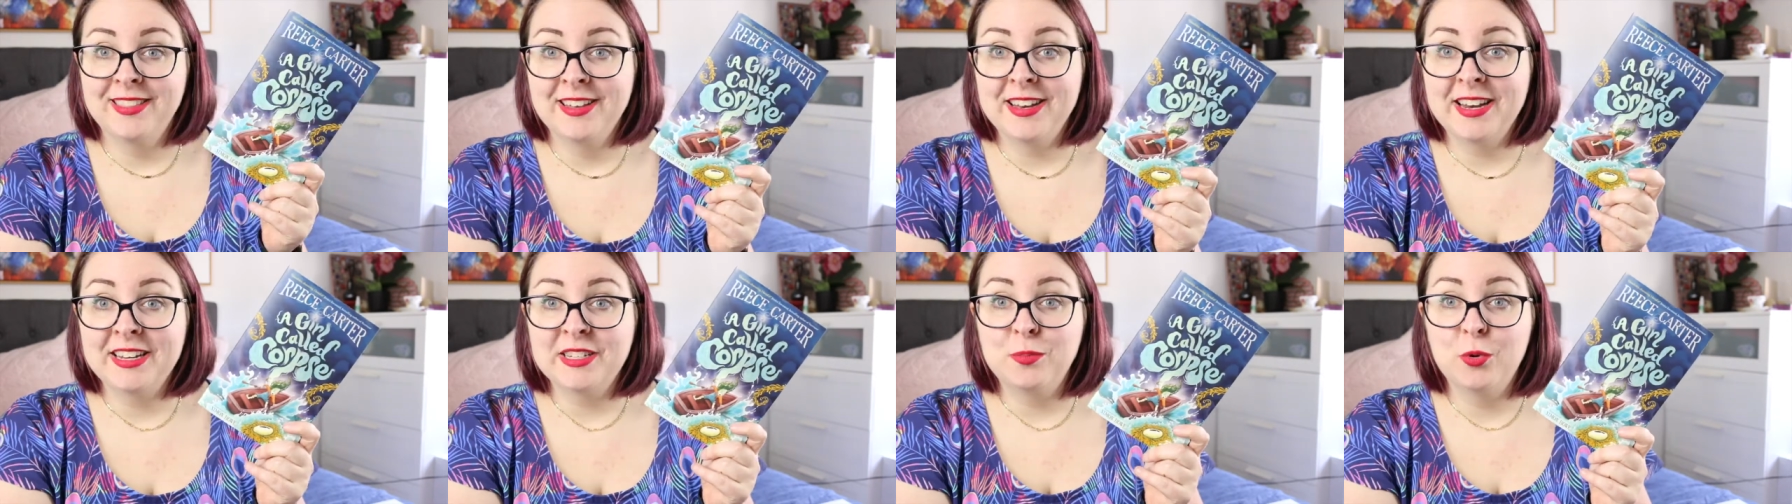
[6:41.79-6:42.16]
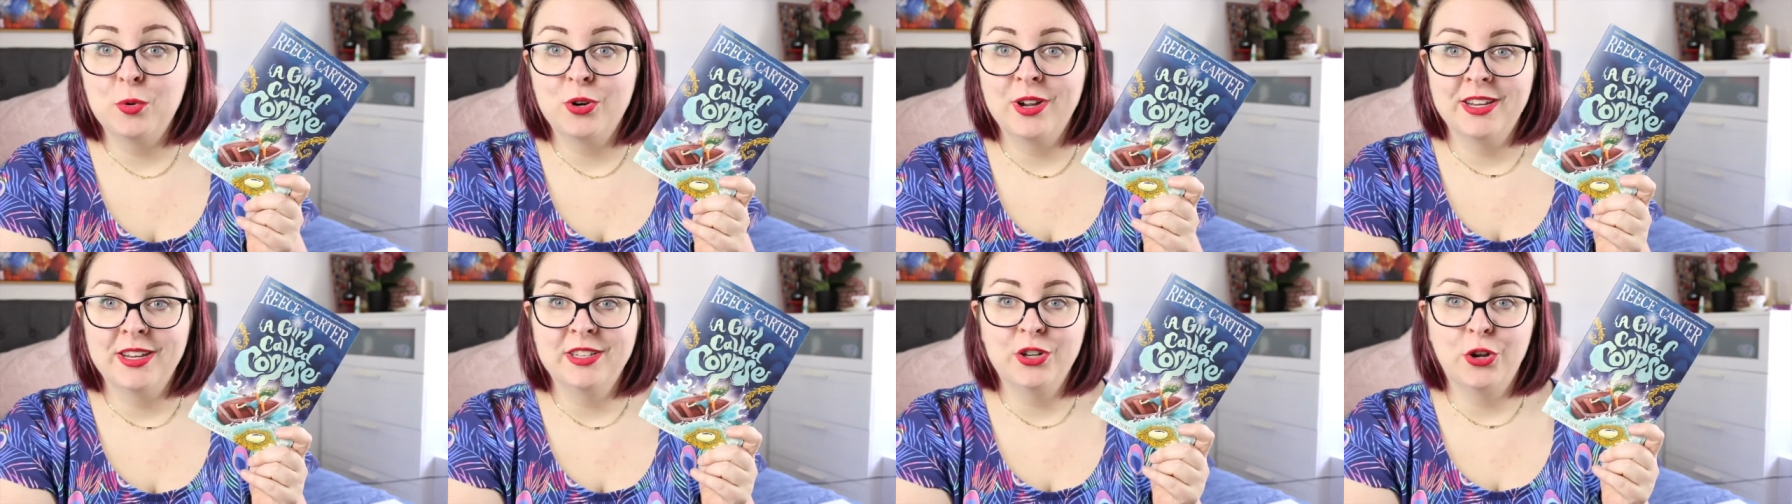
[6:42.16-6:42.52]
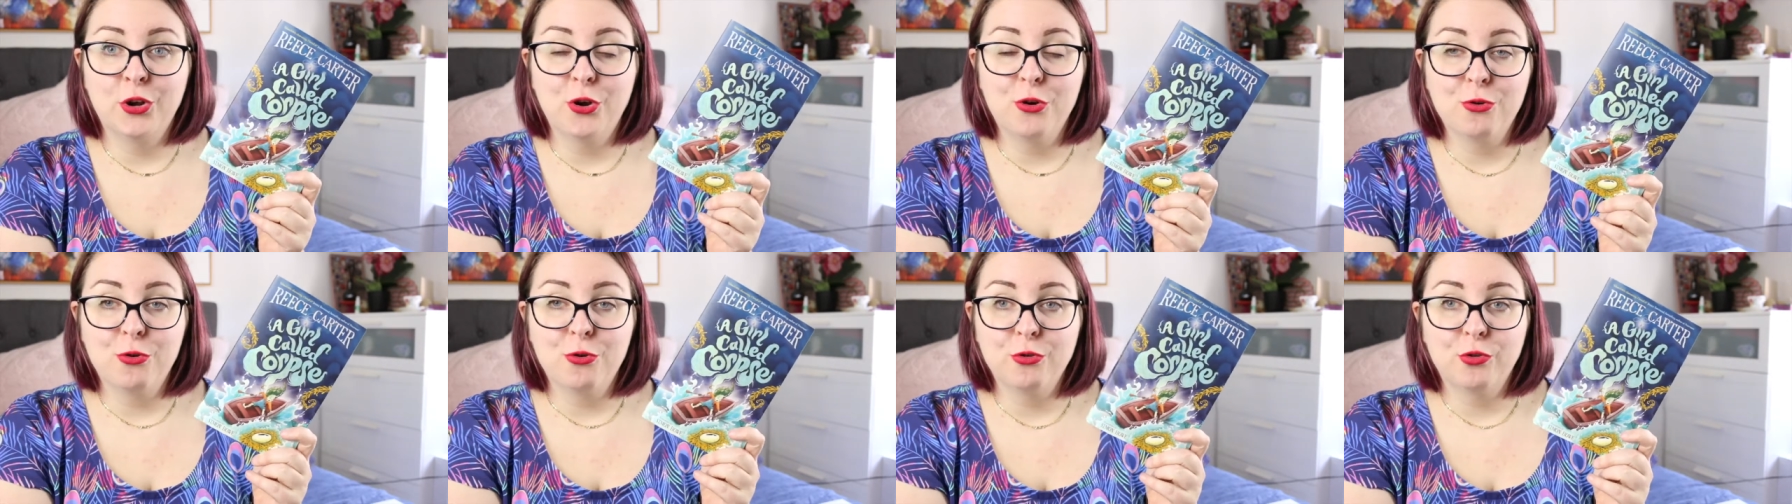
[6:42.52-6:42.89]
The next book is A
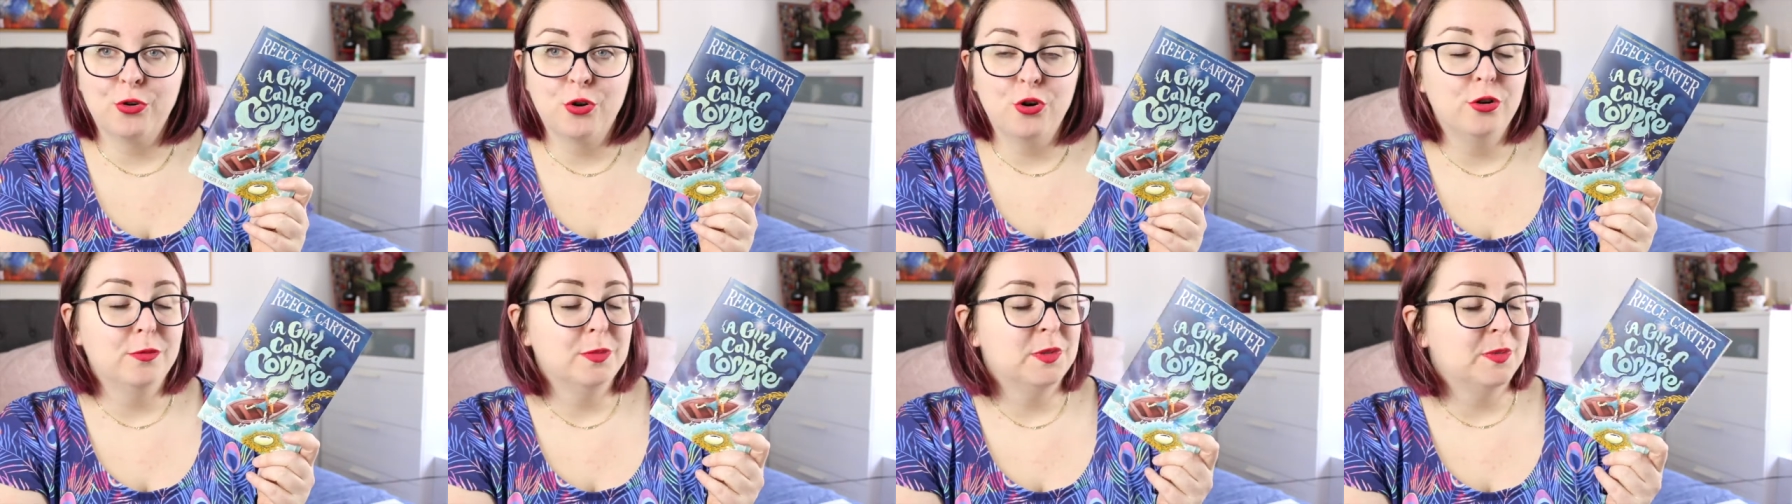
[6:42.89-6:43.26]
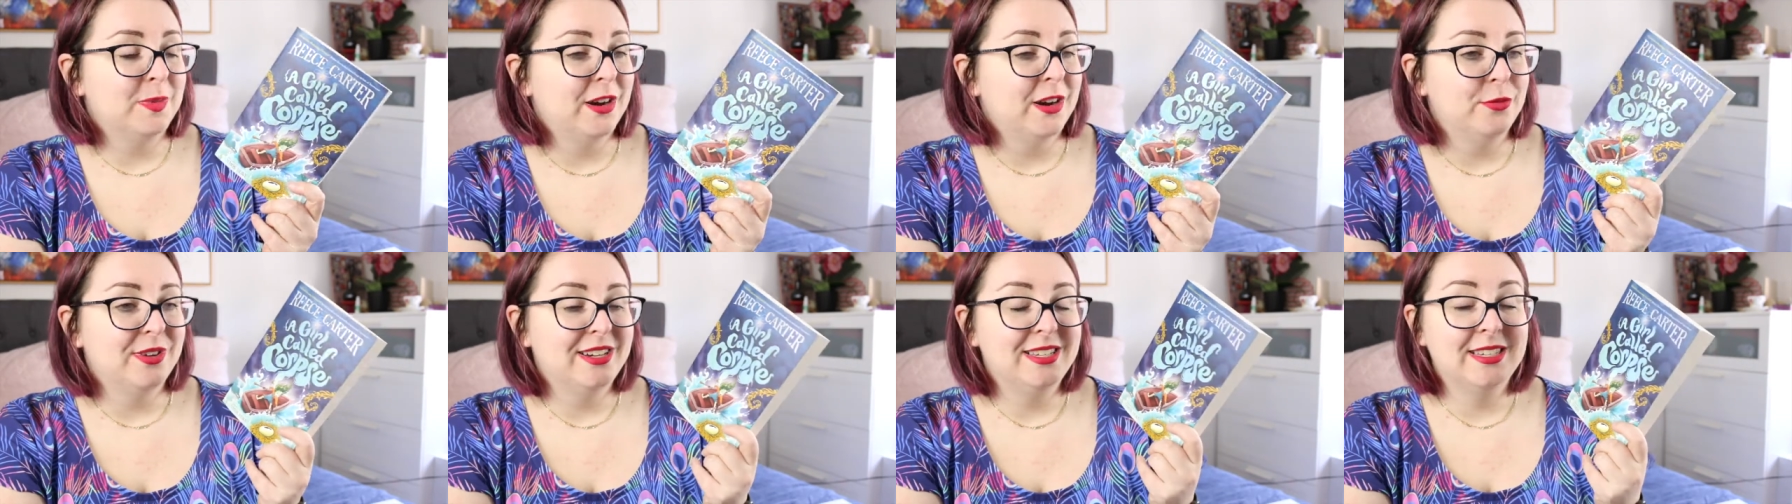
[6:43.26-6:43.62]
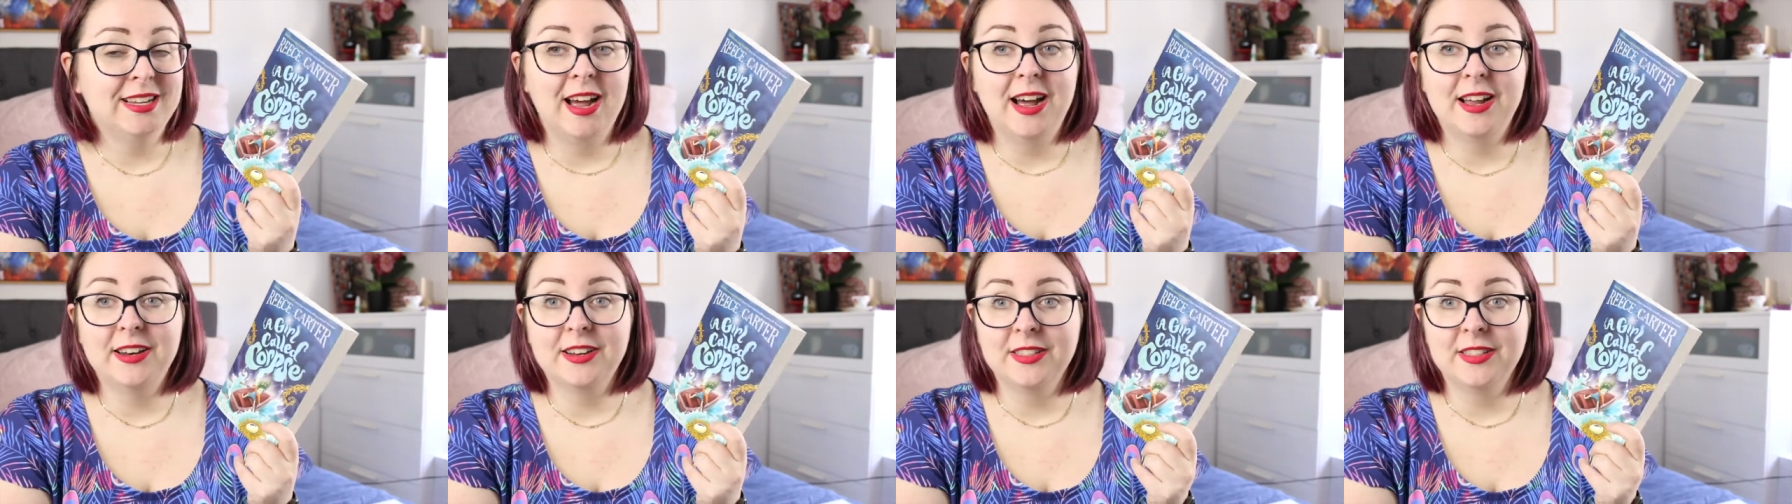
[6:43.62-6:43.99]
Girl Called Corpse by Reece
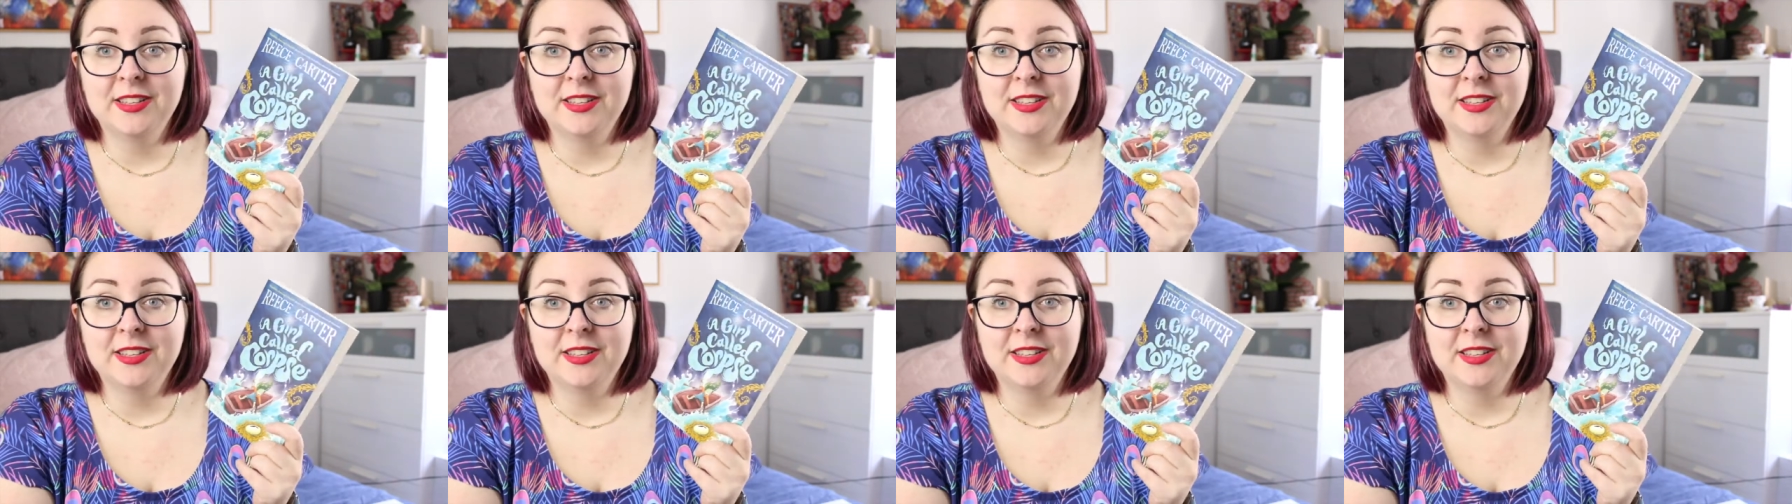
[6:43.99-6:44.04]
Carter.